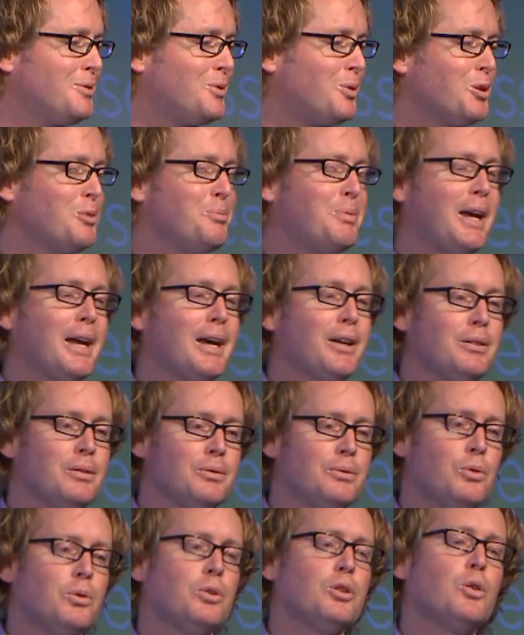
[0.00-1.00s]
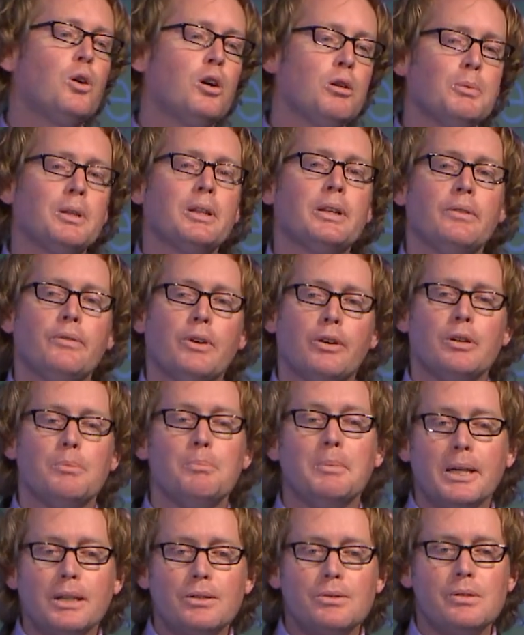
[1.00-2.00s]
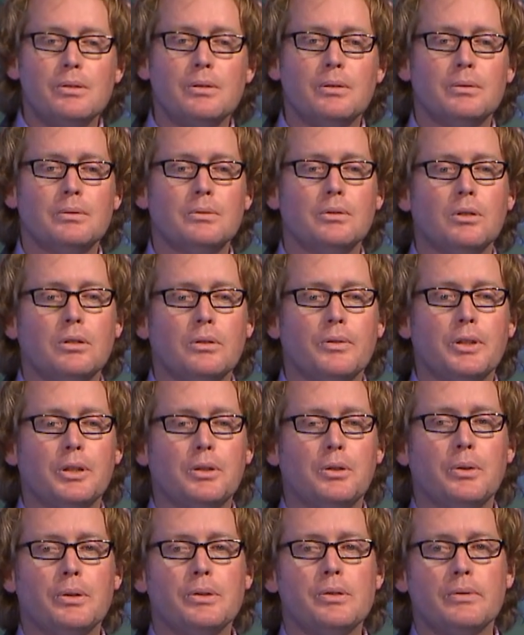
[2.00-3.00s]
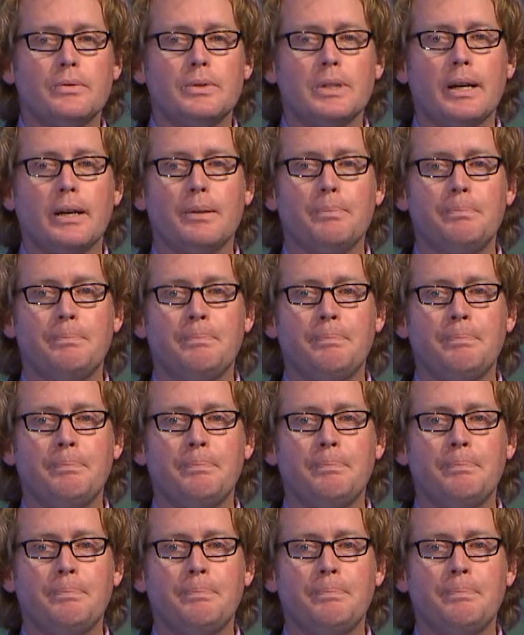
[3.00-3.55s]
or bad or normally very mixed over the course of time